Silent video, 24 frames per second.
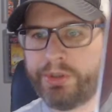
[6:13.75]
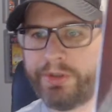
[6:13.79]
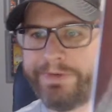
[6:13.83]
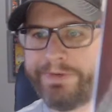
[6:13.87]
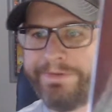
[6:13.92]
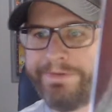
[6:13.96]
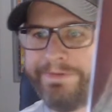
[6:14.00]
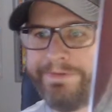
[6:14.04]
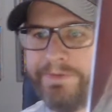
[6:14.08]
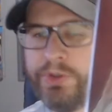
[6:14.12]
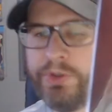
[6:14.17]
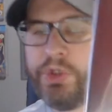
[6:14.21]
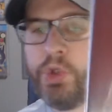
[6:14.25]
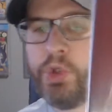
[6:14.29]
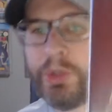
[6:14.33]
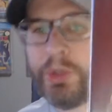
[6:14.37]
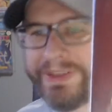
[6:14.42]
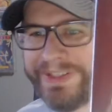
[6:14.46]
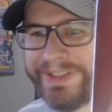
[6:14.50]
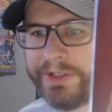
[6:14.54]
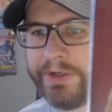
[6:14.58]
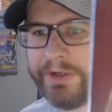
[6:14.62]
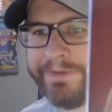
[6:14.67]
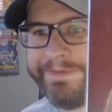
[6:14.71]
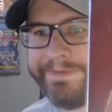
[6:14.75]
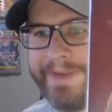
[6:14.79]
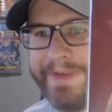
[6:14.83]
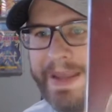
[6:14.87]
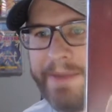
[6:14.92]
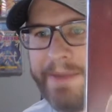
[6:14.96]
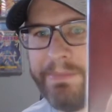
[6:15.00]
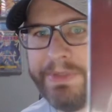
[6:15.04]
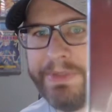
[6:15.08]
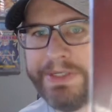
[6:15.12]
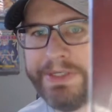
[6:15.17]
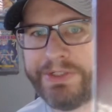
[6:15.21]
Nuclear
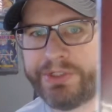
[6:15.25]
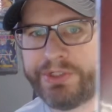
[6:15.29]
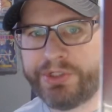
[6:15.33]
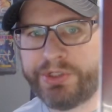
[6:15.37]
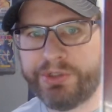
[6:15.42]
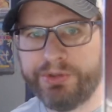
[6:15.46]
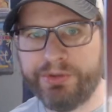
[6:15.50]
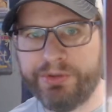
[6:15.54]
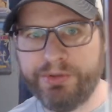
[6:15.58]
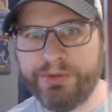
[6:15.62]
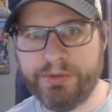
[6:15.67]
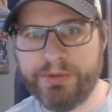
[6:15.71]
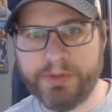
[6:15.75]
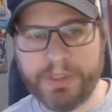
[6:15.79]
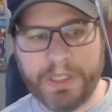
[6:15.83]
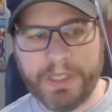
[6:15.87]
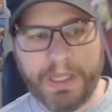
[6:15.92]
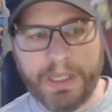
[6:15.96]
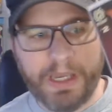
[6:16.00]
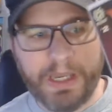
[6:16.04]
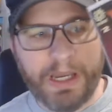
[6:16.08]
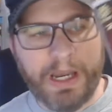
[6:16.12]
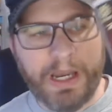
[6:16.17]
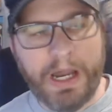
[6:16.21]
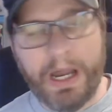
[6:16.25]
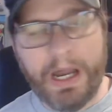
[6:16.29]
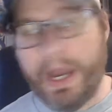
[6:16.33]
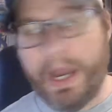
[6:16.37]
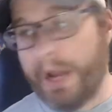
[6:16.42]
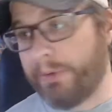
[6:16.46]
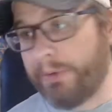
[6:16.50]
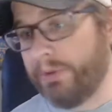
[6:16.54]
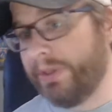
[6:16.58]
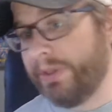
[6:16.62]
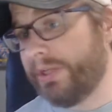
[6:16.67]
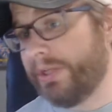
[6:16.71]
Family 2. I
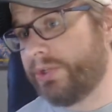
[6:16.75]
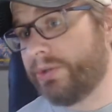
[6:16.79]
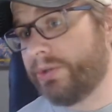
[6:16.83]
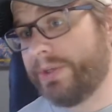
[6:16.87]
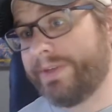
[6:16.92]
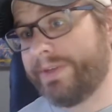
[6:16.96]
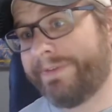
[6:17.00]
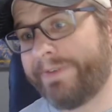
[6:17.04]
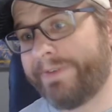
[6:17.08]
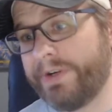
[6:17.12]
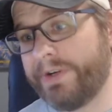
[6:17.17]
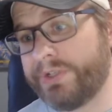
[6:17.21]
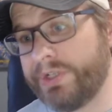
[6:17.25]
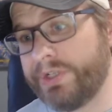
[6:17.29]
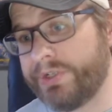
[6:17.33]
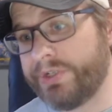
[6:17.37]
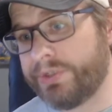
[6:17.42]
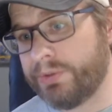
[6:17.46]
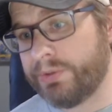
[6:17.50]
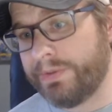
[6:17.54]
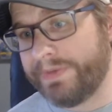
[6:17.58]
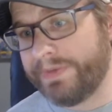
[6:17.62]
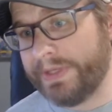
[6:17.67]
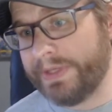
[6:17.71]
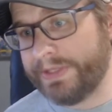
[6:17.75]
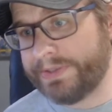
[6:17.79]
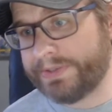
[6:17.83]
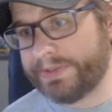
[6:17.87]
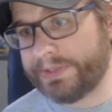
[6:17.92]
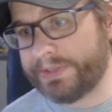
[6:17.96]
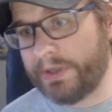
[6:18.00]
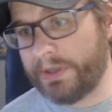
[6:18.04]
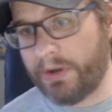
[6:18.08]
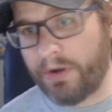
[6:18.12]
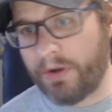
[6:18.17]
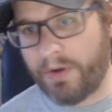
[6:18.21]
really enjoyed the first issue of this,
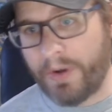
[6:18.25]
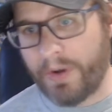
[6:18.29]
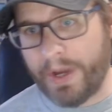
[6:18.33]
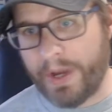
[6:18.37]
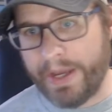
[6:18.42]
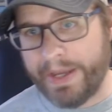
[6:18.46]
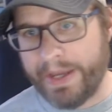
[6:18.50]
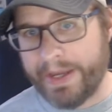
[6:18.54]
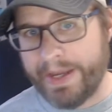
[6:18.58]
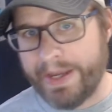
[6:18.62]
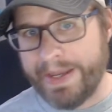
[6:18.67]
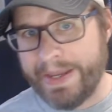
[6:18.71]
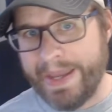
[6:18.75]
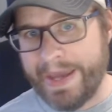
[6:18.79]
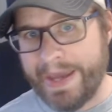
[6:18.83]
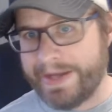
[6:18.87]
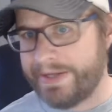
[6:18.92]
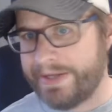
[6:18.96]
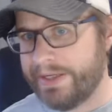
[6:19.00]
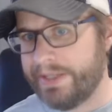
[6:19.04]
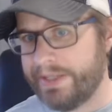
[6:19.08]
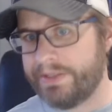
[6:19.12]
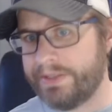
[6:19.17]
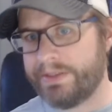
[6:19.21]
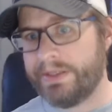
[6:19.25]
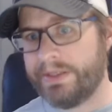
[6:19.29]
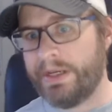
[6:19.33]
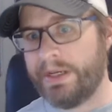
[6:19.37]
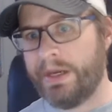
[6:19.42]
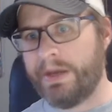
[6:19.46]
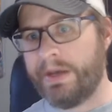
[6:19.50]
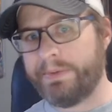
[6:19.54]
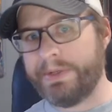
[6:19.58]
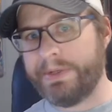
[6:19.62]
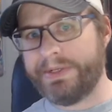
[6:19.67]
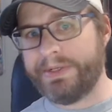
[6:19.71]
so I added it
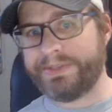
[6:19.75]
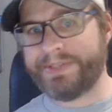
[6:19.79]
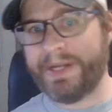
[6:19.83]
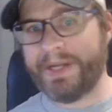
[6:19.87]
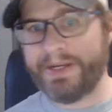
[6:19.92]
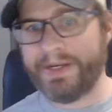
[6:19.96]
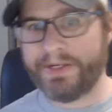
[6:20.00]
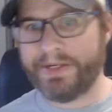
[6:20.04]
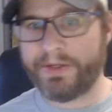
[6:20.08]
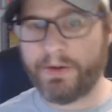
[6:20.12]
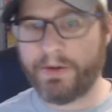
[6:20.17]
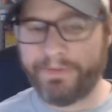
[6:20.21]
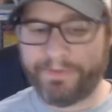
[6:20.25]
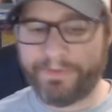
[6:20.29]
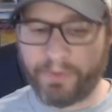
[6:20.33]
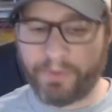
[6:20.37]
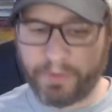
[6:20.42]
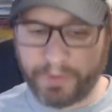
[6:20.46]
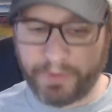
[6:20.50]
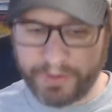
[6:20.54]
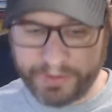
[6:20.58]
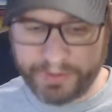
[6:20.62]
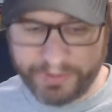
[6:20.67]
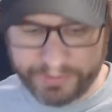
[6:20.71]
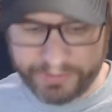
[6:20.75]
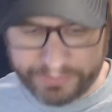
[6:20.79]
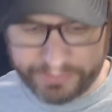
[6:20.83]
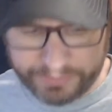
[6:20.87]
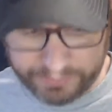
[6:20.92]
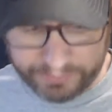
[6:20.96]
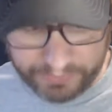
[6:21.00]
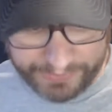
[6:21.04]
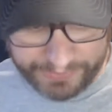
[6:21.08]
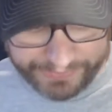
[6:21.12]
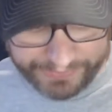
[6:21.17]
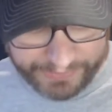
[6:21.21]
and decided to go forward
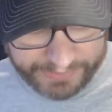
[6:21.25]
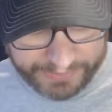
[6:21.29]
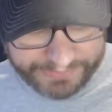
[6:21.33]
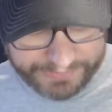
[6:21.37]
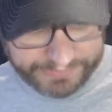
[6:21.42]
with it.